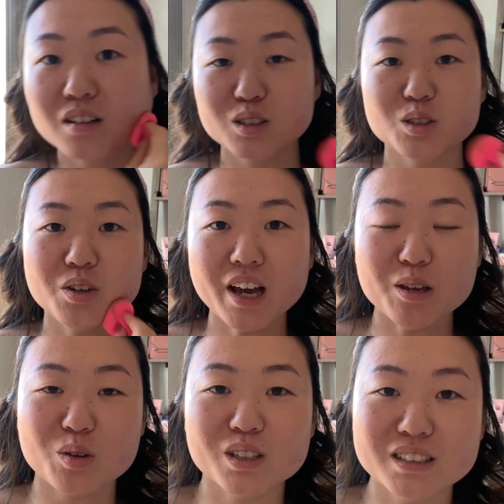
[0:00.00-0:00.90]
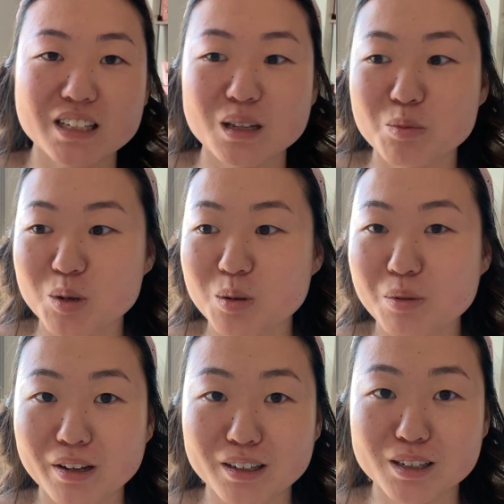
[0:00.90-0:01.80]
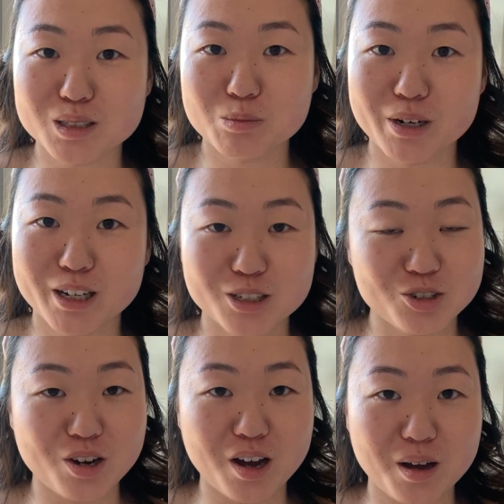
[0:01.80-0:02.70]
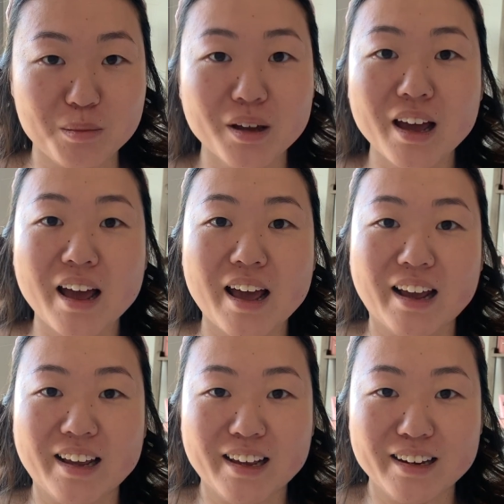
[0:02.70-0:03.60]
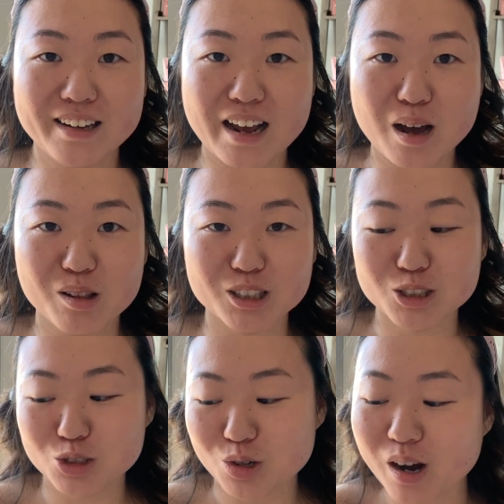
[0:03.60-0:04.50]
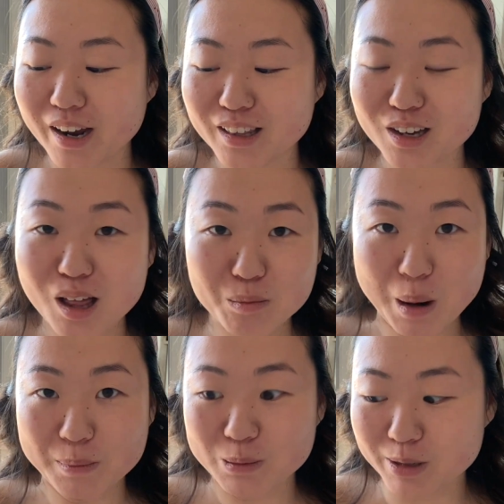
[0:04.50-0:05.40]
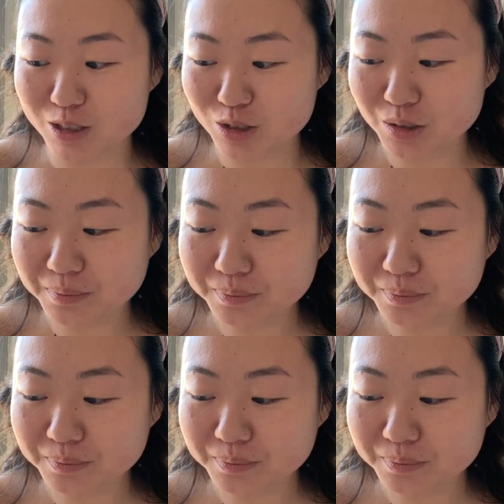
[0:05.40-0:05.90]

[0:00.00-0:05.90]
So yeah, you can see the Beautyblender does a pretty good job. And now let's try the Colourpop Sponge.